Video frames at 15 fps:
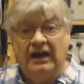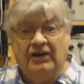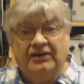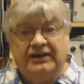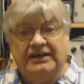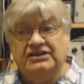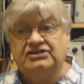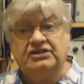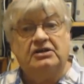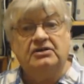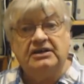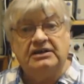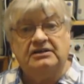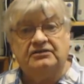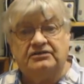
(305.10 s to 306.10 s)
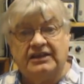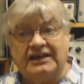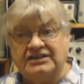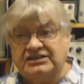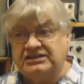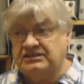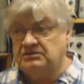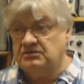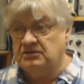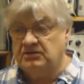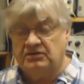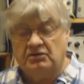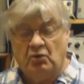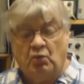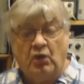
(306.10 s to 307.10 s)
Okay, so that's
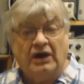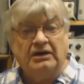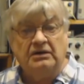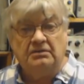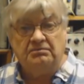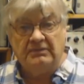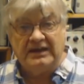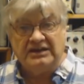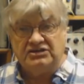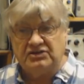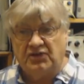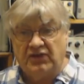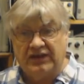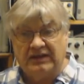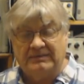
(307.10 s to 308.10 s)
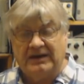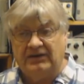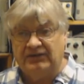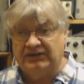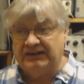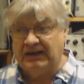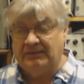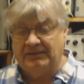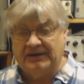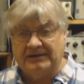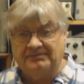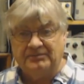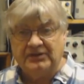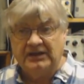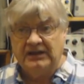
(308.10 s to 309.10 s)
one major thing about the doublet.